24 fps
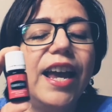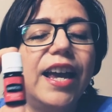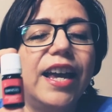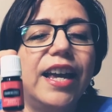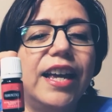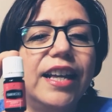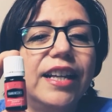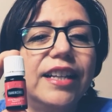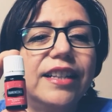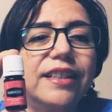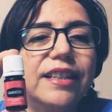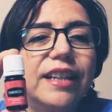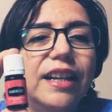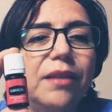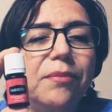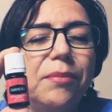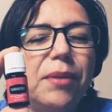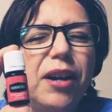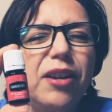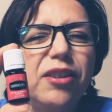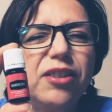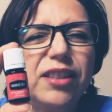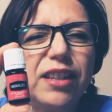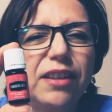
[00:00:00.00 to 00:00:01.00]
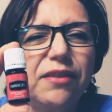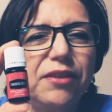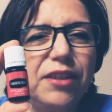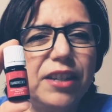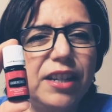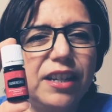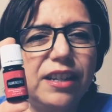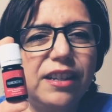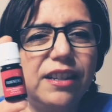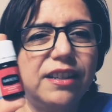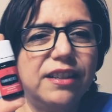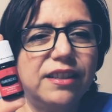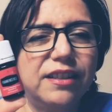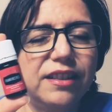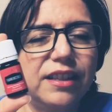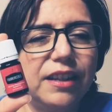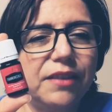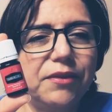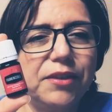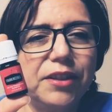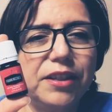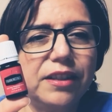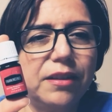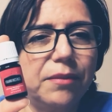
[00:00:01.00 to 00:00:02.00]
It's about 70,
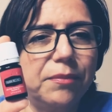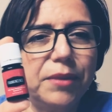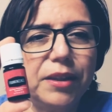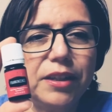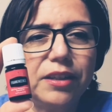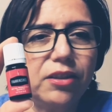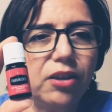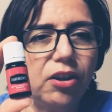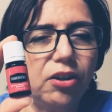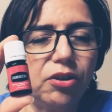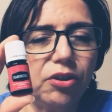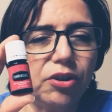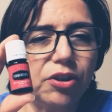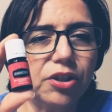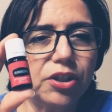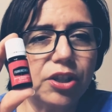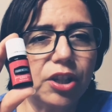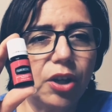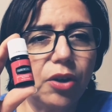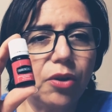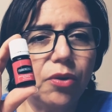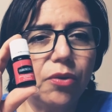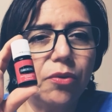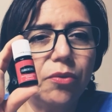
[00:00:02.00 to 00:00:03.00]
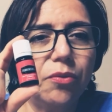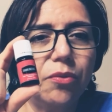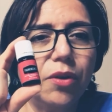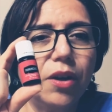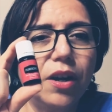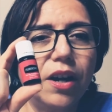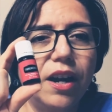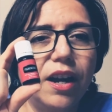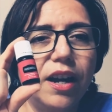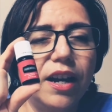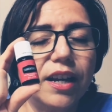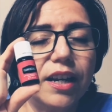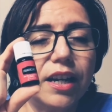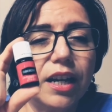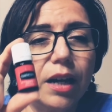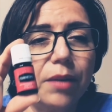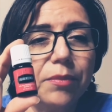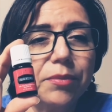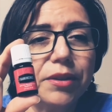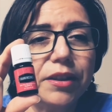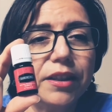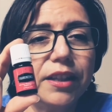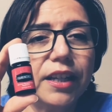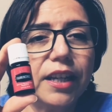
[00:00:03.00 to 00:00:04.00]
70 something dollars. So it
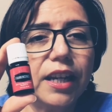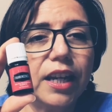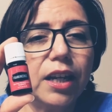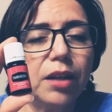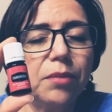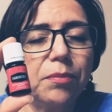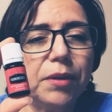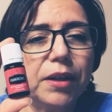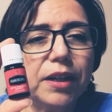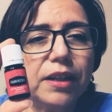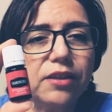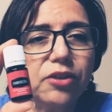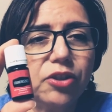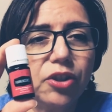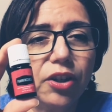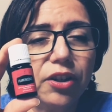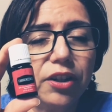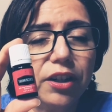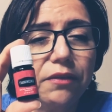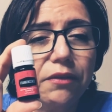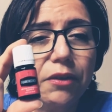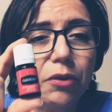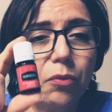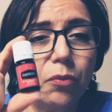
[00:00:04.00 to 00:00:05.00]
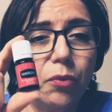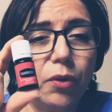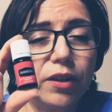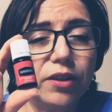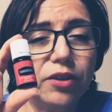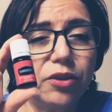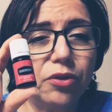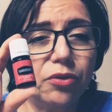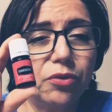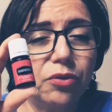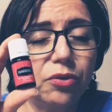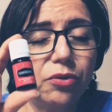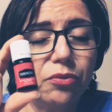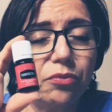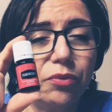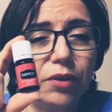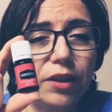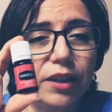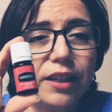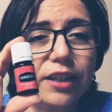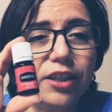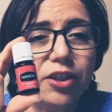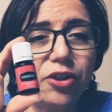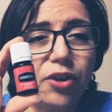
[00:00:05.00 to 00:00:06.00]
comes in the kit because Young Living wants you to
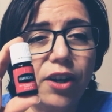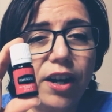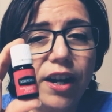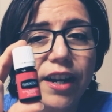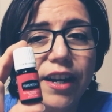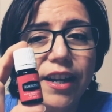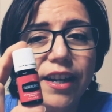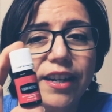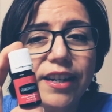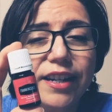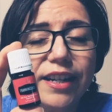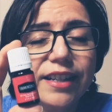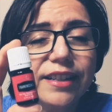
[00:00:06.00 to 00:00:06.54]
really try it.